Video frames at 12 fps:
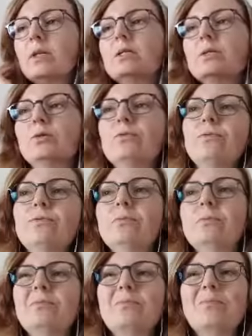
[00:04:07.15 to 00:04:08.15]
sort of
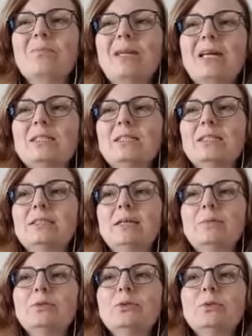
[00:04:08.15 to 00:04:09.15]
as an
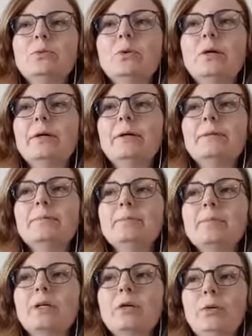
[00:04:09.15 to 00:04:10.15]
attempt to
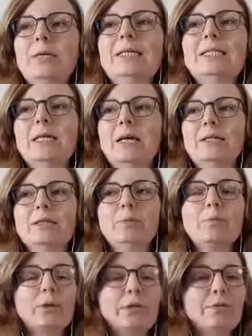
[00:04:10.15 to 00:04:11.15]
um, criticize the
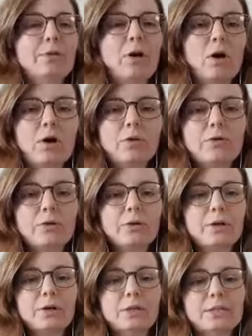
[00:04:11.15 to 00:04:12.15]
prolific
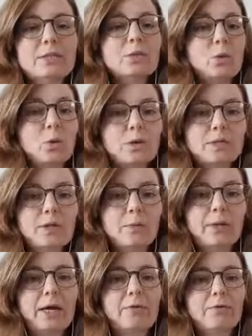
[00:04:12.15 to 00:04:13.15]
author uh, discourse that
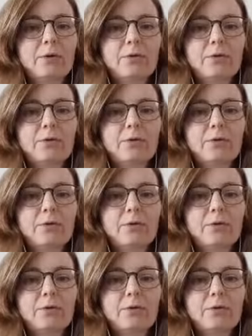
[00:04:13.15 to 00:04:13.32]
we have here.